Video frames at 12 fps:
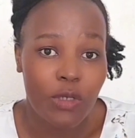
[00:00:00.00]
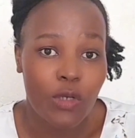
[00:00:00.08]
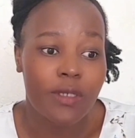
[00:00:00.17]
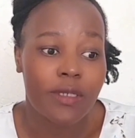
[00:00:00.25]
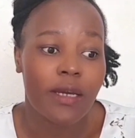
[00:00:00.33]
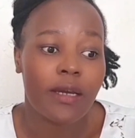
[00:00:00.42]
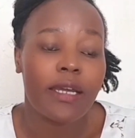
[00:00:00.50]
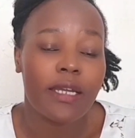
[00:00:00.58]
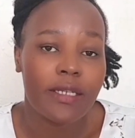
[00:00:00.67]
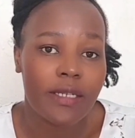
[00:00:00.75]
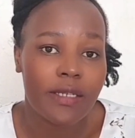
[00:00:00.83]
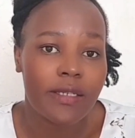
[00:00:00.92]
because
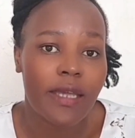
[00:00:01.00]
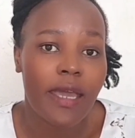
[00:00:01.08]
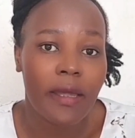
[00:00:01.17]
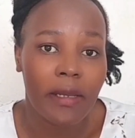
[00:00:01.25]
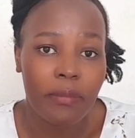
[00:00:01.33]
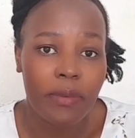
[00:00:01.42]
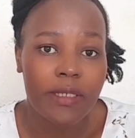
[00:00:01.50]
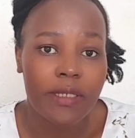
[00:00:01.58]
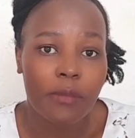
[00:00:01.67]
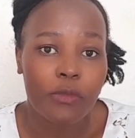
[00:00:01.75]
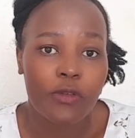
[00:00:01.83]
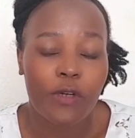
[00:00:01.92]
agents help in
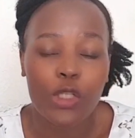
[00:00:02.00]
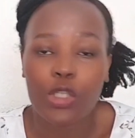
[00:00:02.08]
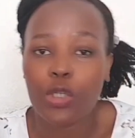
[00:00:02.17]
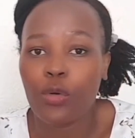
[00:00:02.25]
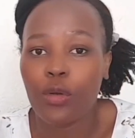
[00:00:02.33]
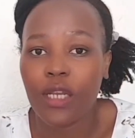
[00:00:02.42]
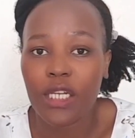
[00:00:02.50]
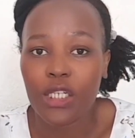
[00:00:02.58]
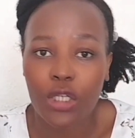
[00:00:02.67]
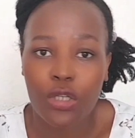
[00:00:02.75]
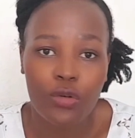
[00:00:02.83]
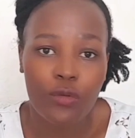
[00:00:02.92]
terms of actually
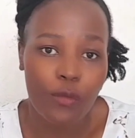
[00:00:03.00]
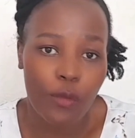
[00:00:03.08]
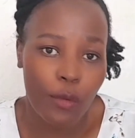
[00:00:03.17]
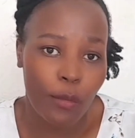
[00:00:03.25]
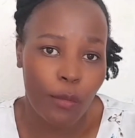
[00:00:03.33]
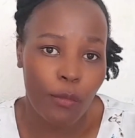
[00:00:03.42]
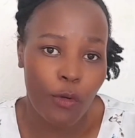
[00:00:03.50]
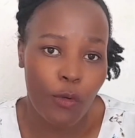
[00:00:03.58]
connecting you from